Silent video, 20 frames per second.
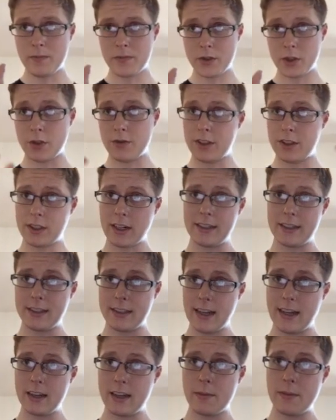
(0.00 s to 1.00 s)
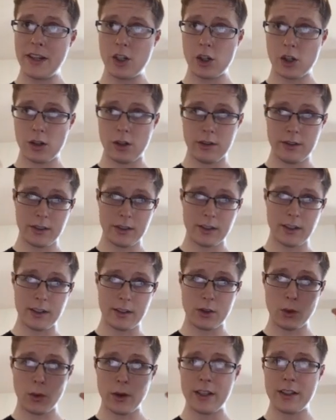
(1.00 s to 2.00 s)
So if this guy is 10-dimensional and this guy is
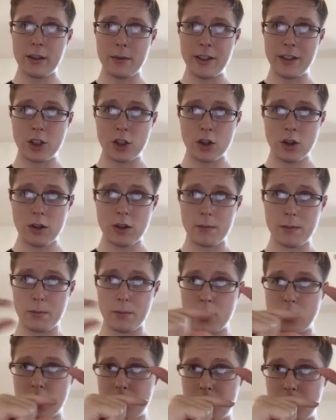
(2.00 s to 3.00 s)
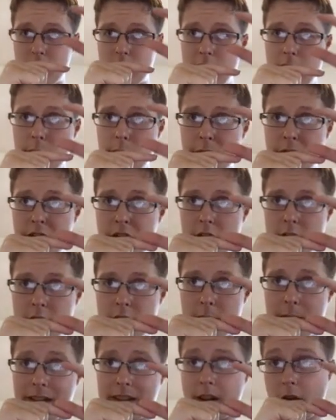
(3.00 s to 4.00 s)
20-dimensional, it puts them on top of each other
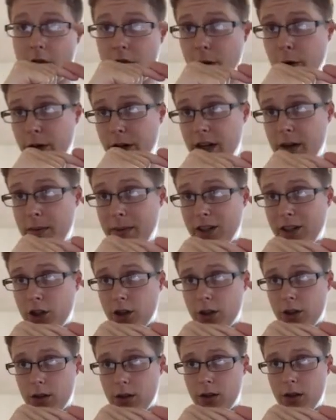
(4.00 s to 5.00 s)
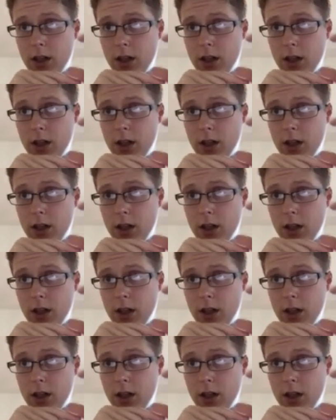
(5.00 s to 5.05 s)
and makes a 30-dimensional